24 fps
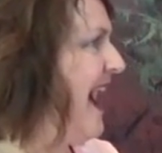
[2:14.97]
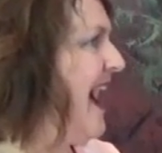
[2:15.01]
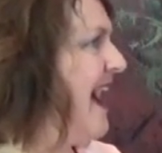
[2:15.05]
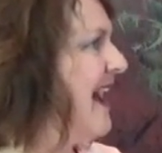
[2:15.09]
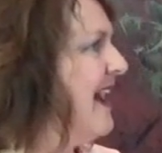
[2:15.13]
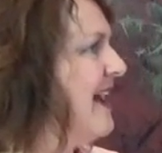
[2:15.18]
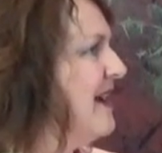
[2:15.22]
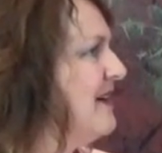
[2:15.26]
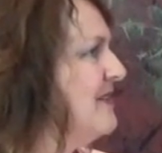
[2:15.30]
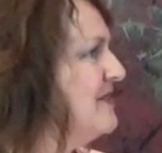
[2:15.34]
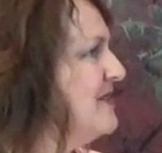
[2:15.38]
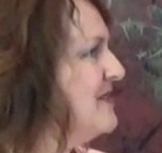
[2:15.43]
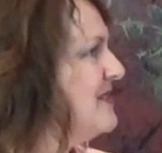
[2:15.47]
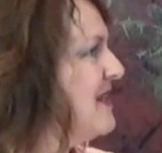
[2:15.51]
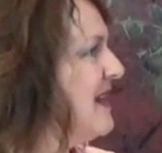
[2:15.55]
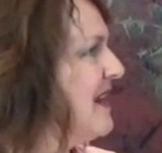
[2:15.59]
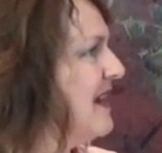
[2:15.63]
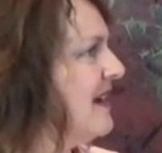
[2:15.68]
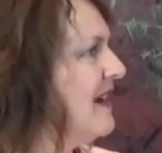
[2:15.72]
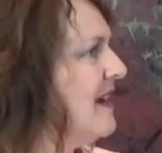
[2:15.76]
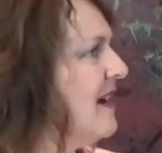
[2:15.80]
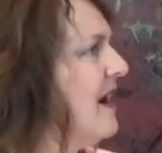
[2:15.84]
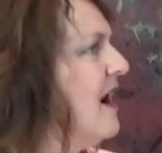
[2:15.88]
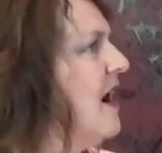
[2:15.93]
And I was
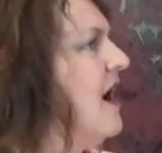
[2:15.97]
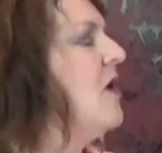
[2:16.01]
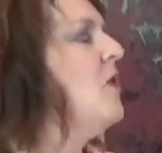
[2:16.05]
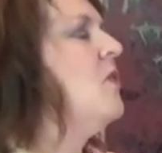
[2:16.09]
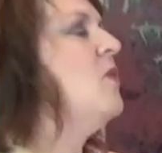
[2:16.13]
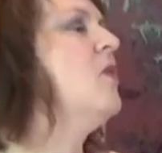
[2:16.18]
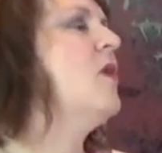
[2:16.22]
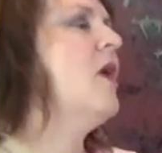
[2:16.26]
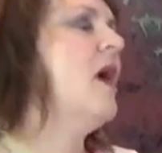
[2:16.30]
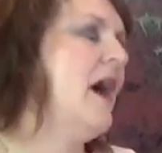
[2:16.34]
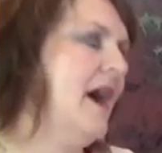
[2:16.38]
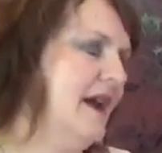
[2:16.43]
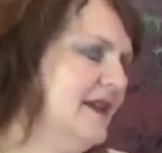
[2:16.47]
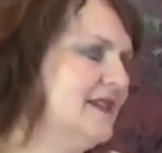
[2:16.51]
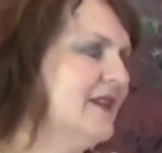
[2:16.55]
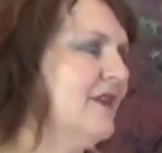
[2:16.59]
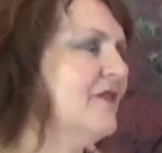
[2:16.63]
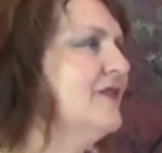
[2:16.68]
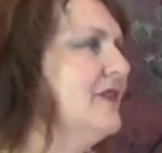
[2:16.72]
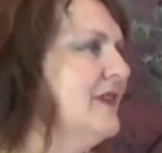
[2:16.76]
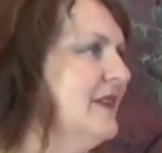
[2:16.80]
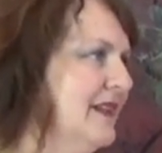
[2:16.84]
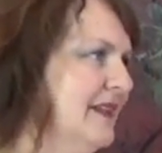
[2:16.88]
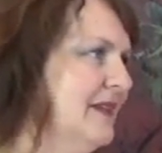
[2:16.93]
like, I
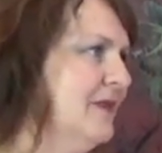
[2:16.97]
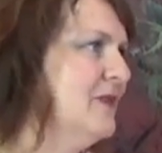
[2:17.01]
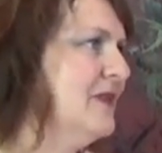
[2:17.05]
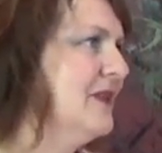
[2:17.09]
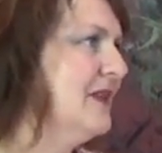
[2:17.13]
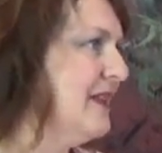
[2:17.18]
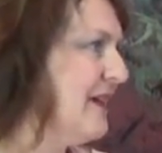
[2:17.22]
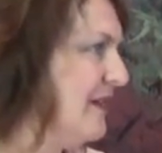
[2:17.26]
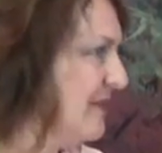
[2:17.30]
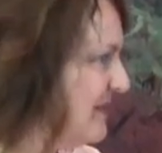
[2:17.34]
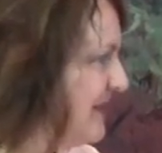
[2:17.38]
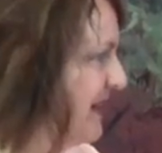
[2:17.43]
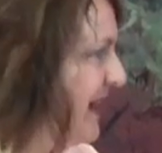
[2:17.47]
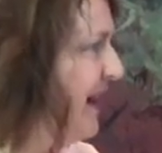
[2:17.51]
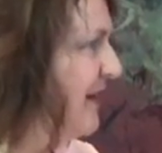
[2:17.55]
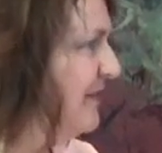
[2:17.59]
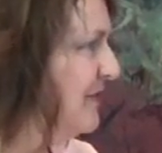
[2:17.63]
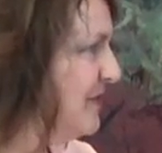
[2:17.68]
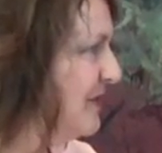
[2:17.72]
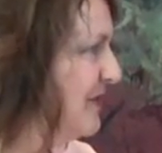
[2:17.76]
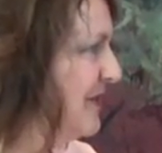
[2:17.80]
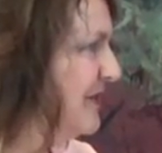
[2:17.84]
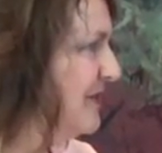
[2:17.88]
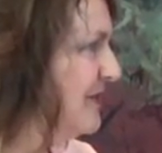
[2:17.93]
definitely would love to have
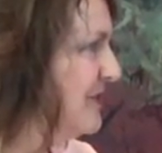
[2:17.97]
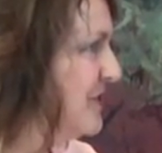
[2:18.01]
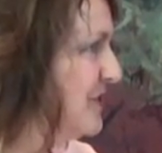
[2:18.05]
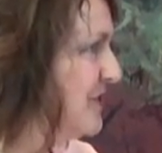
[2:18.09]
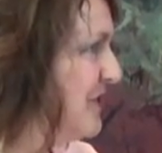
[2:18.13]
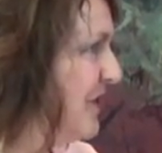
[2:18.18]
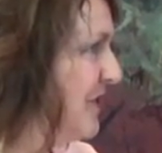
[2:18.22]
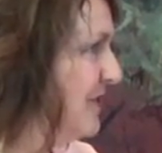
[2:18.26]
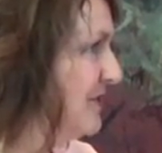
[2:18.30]
you on the show.